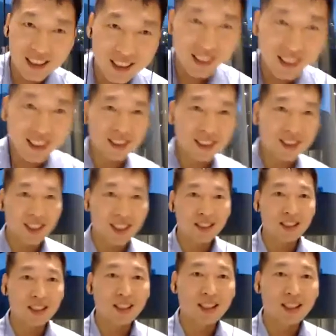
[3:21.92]
and
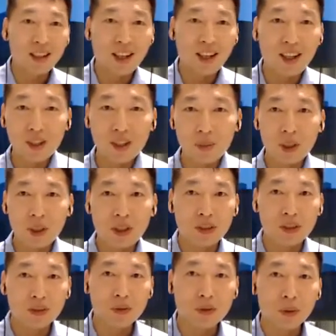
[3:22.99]
stayed in the hospital
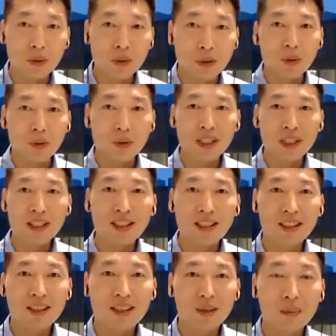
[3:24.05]
for 3
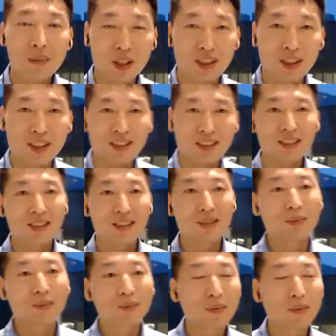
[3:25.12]
months.
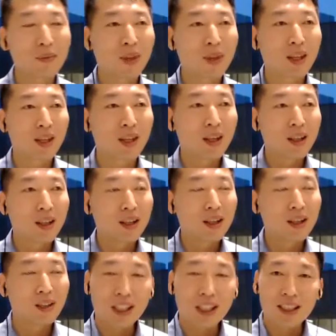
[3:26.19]

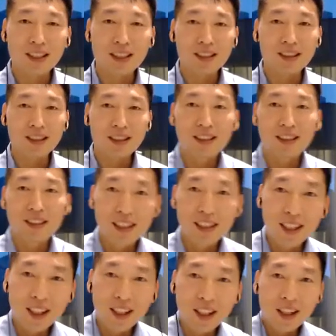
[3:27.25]
Again,
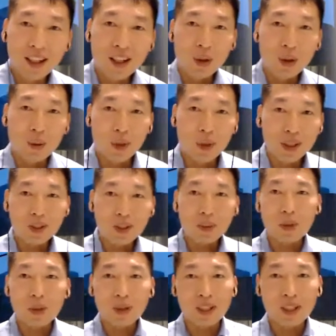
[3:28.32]
once
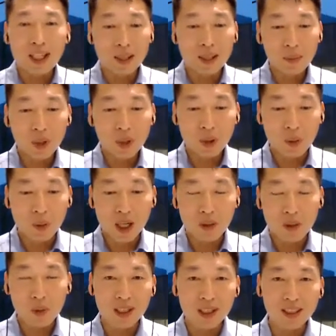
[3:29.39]
upon a time when I
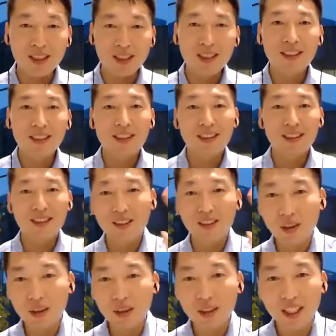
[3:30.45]
was
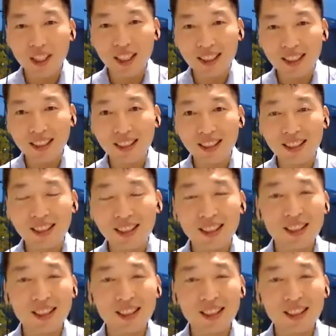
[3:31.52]
30s,